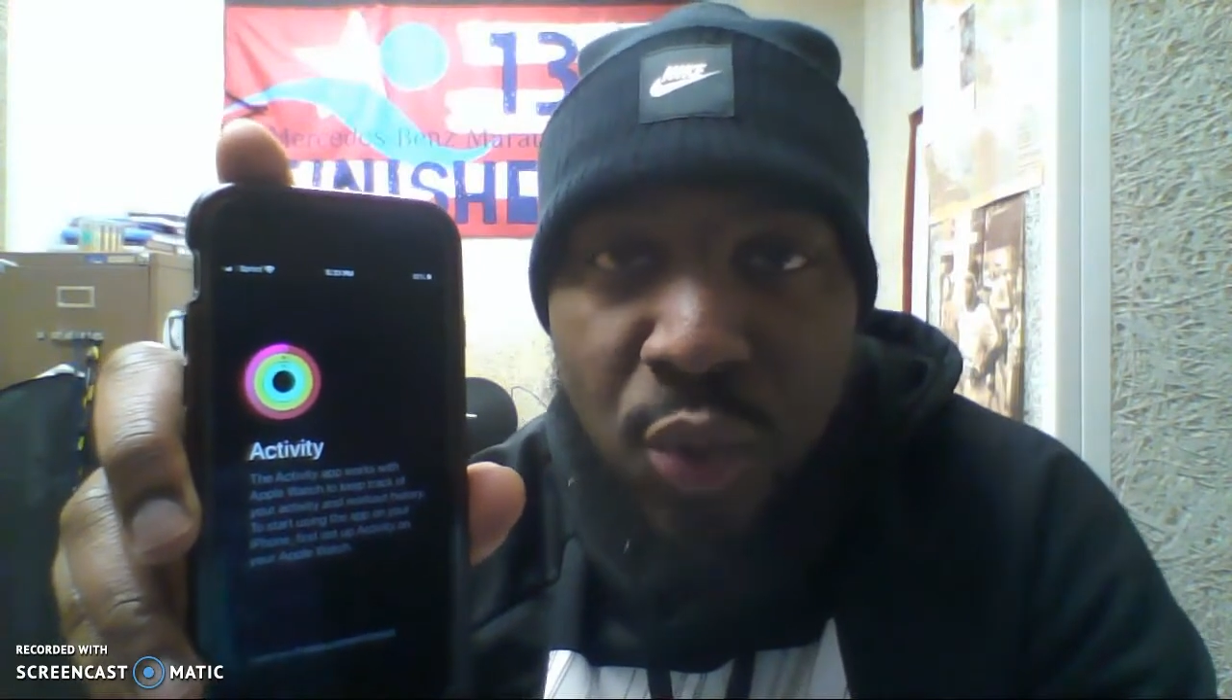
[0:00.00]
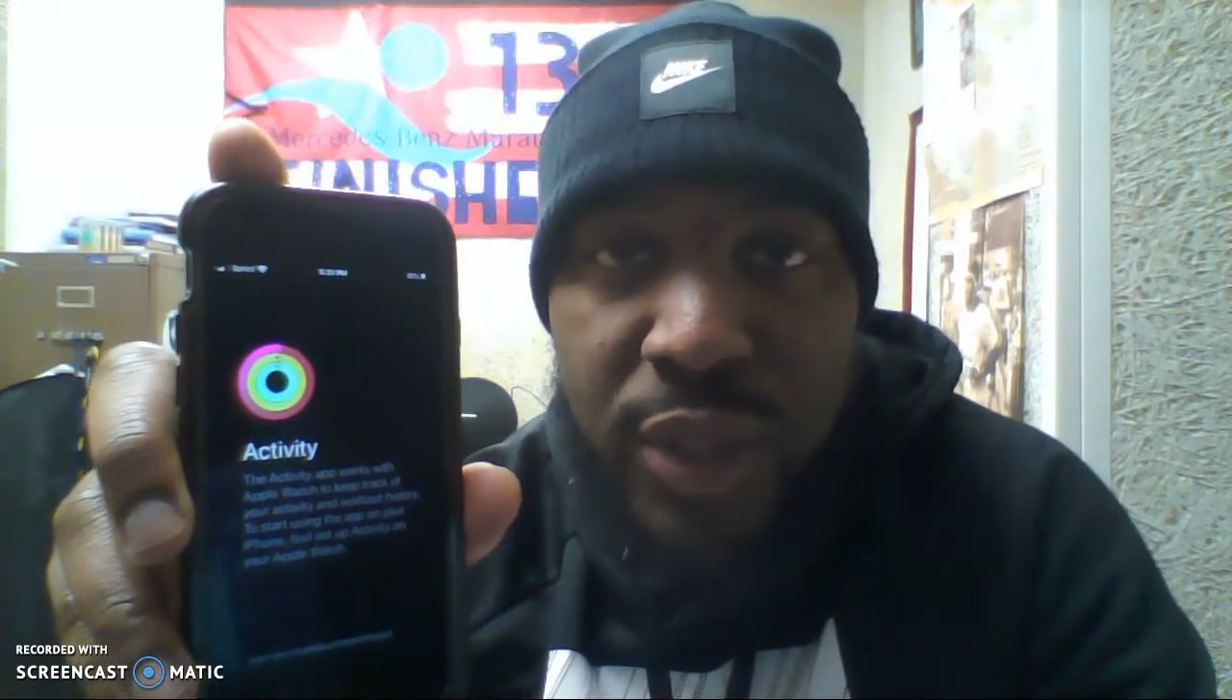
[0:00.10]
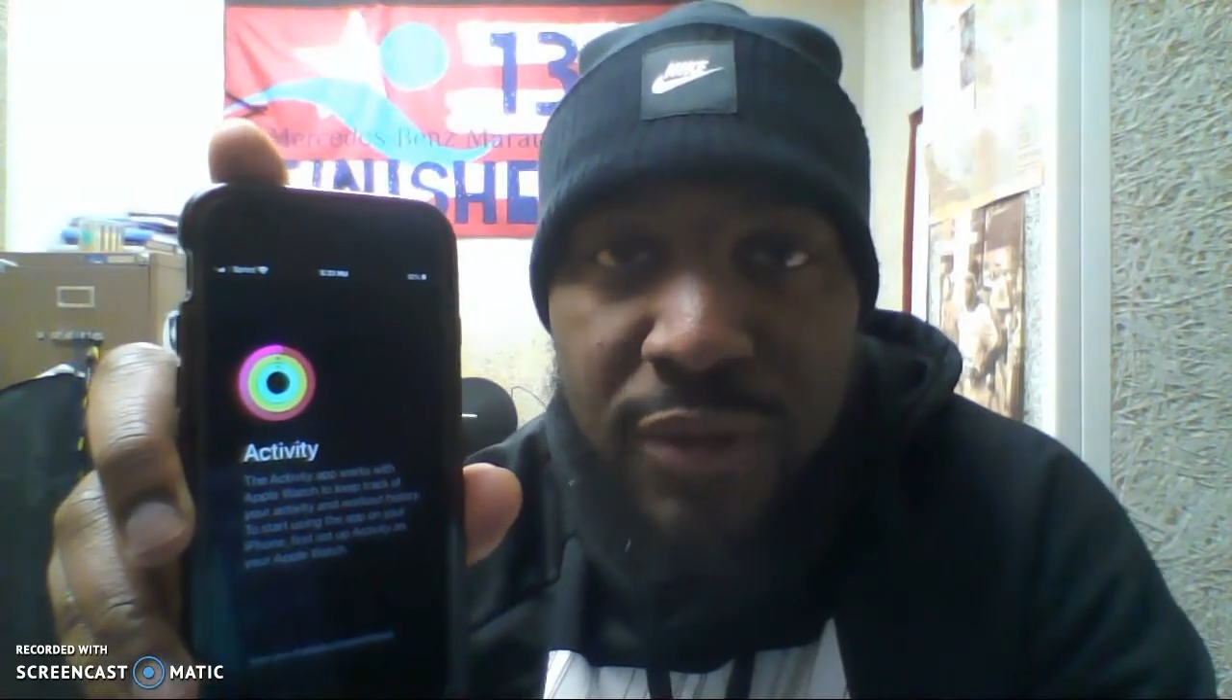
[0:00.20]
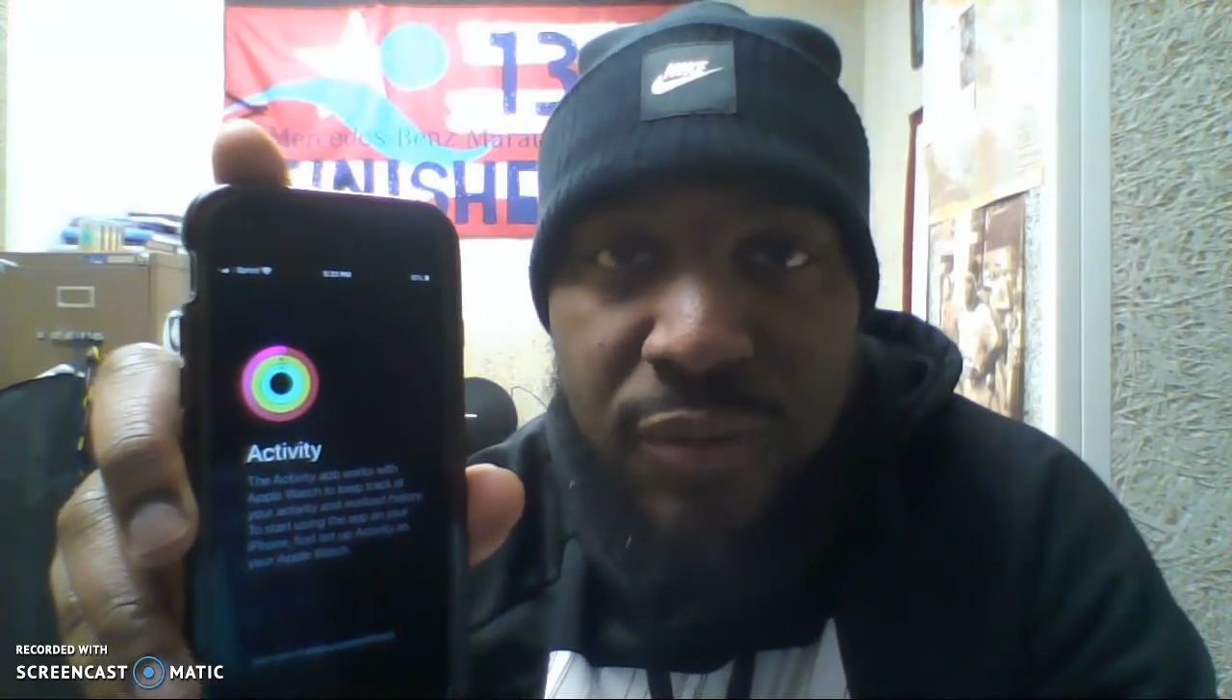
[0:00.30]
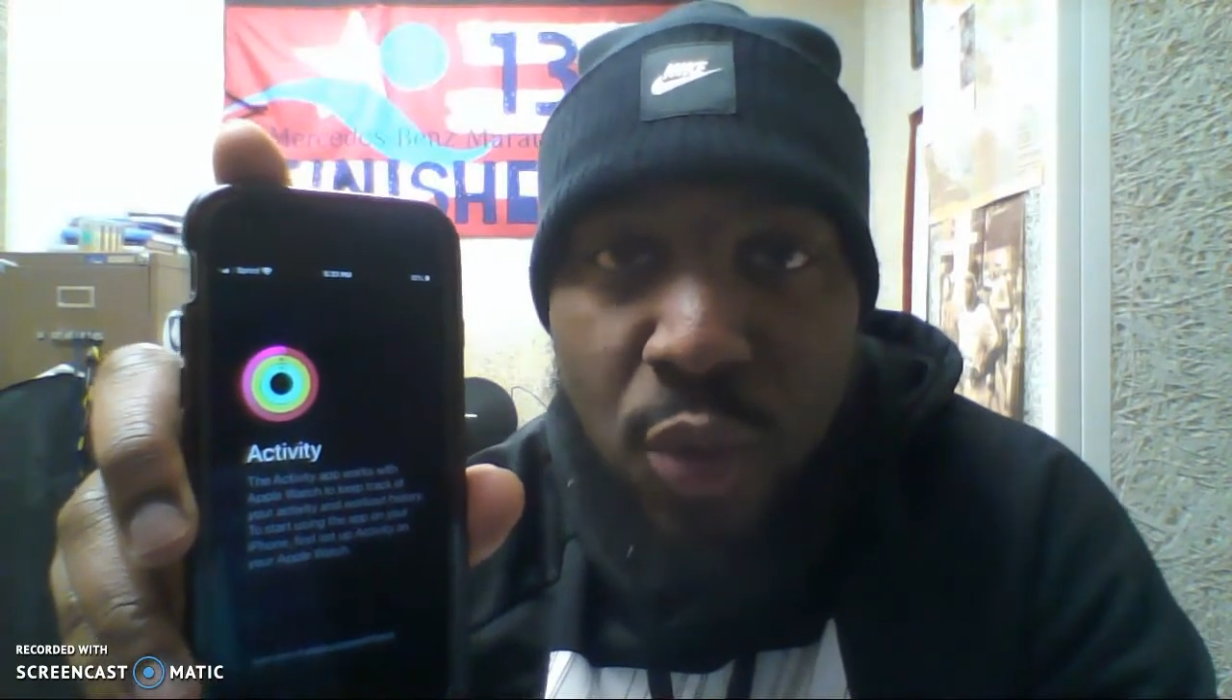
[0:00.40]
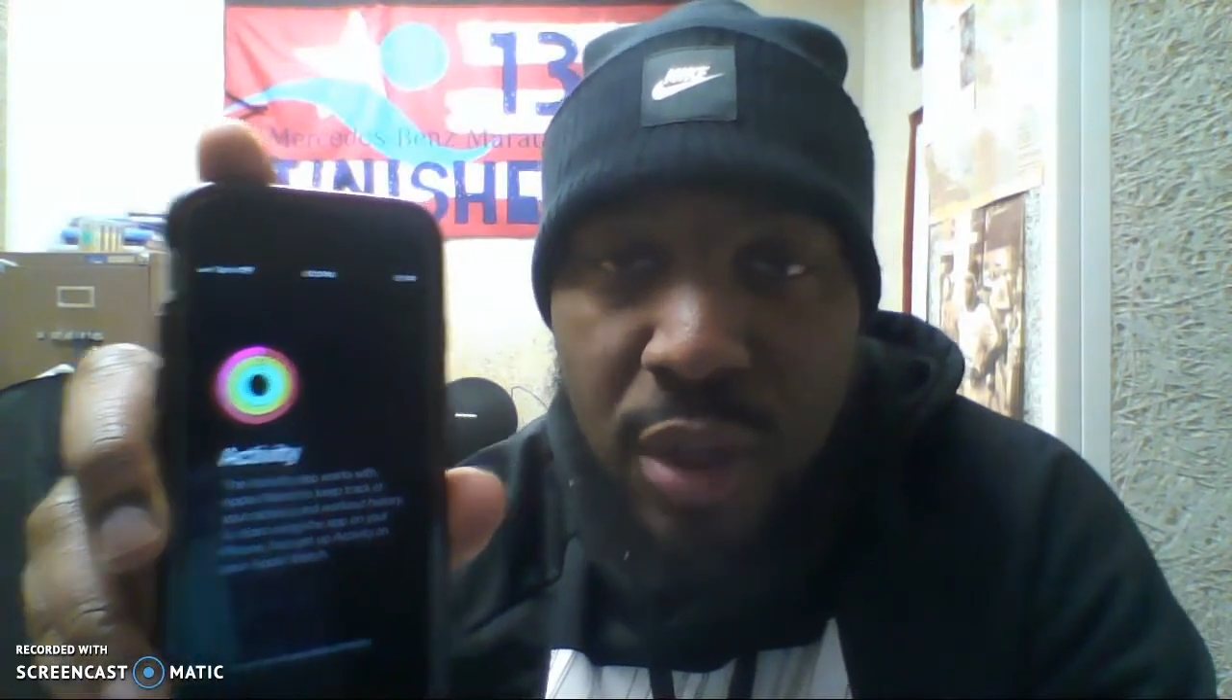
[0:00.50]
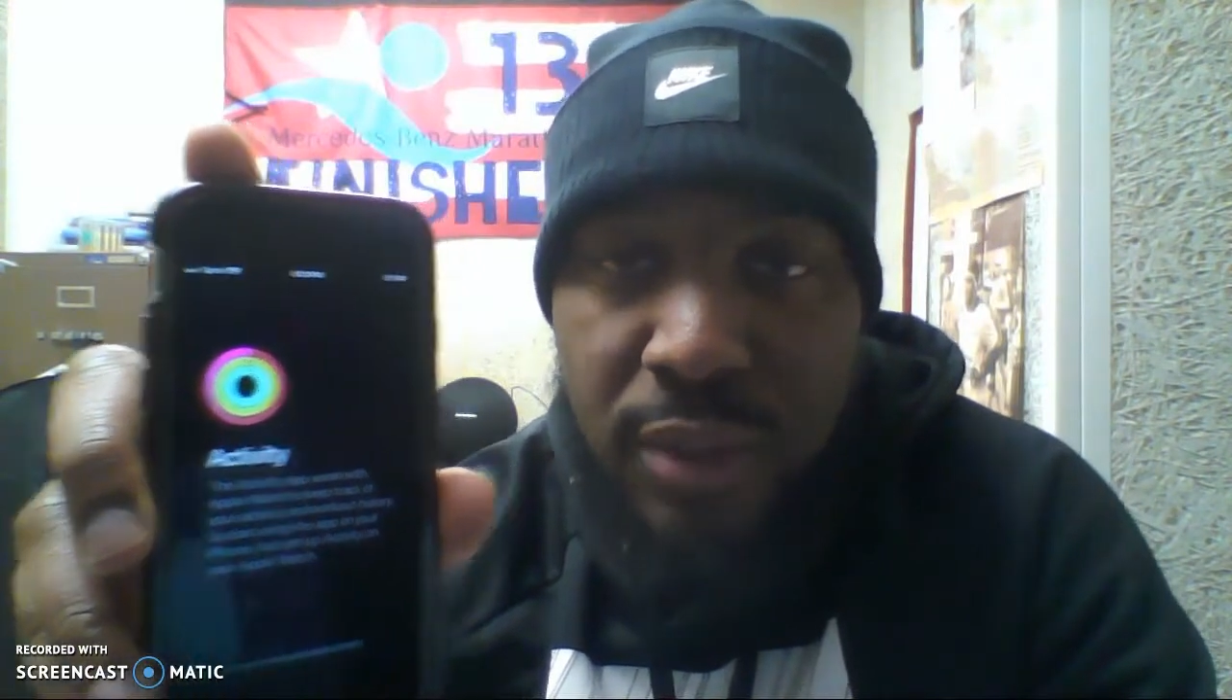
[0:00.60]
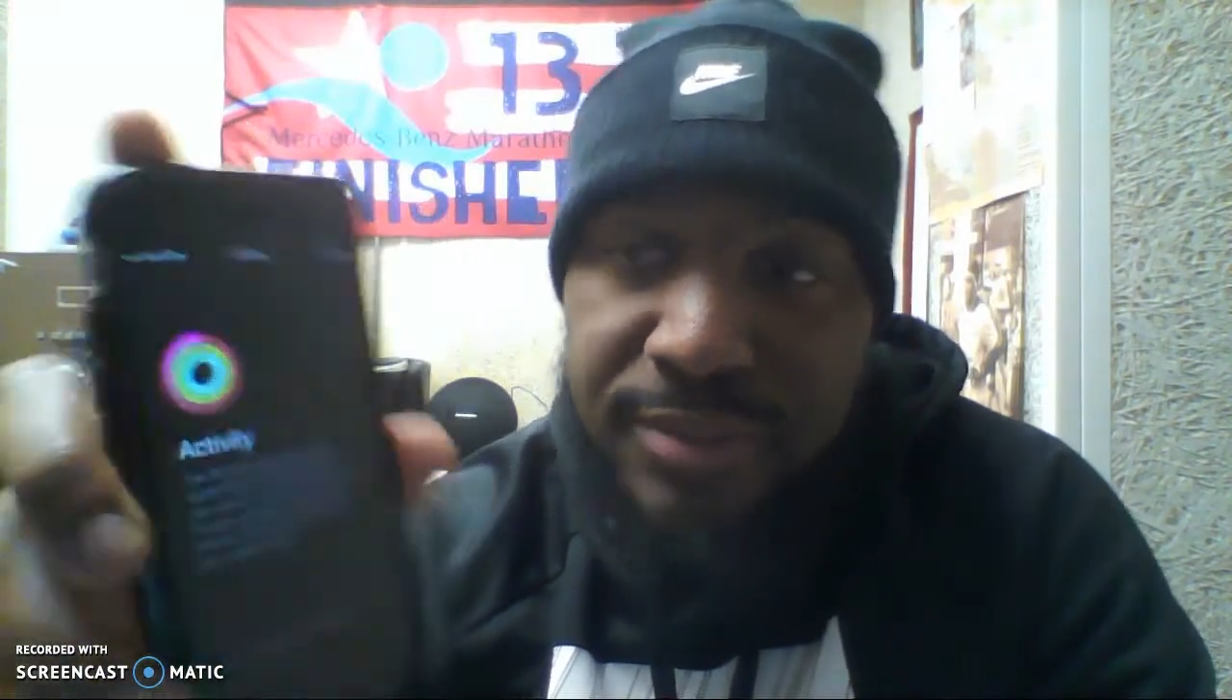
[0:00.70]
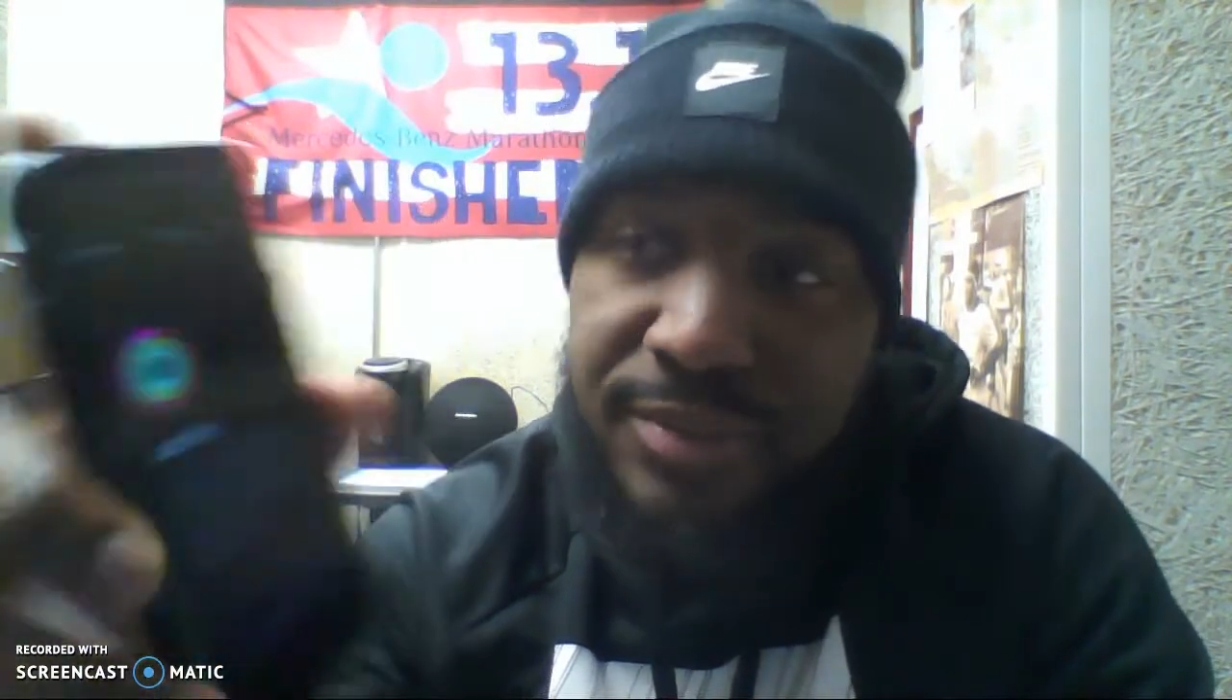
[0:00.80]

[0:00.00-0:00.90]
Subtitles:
week 4,